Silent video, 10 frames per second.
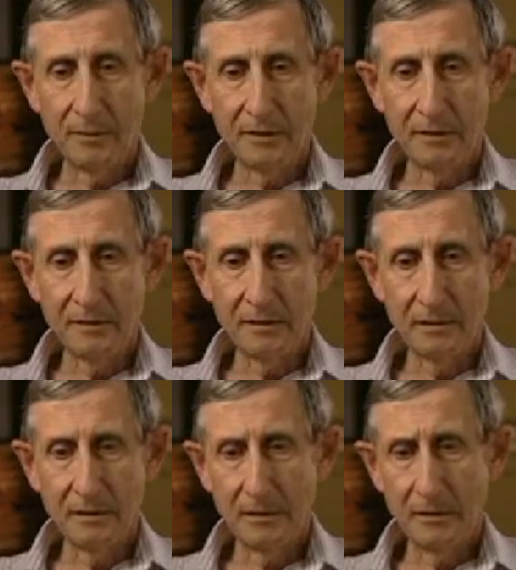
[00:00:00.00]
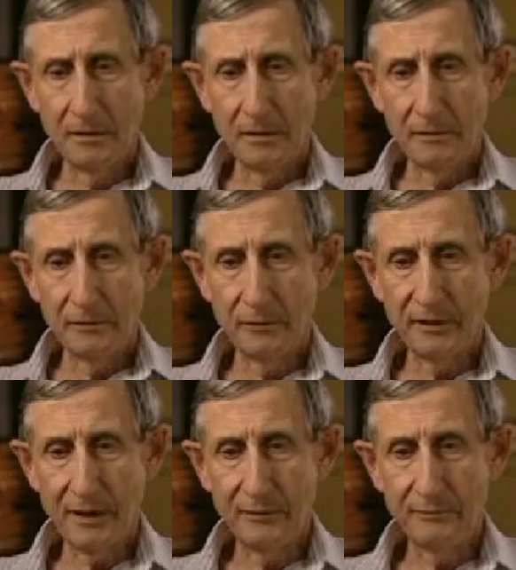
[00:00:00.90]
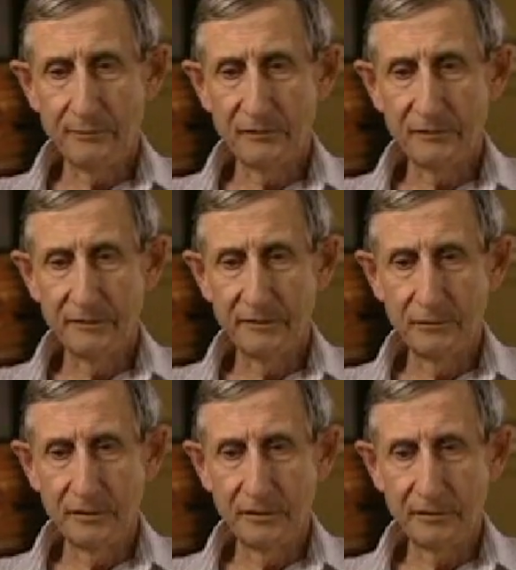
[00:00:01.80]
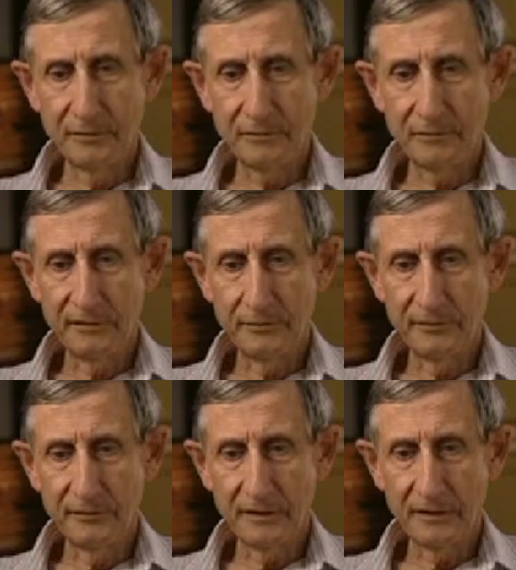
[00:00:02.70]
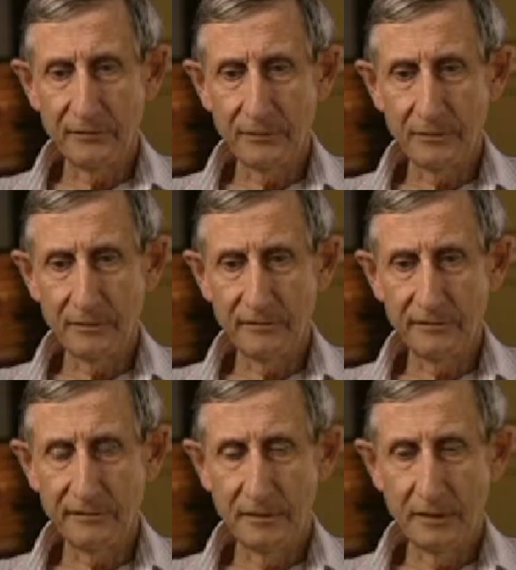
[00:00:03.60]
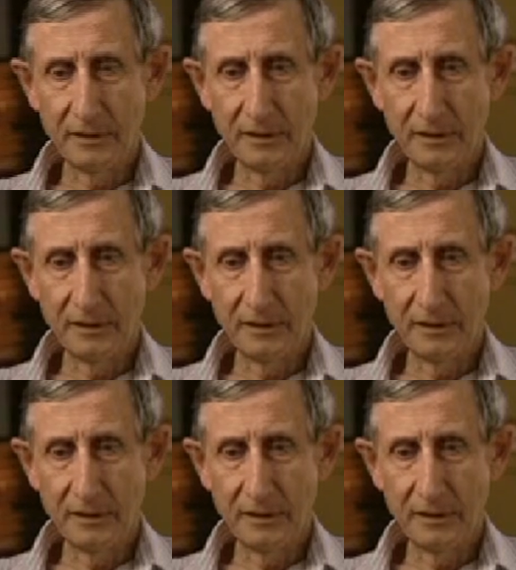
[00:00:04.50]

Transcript: But so what I was mostly doing at Oak Ridge was actually just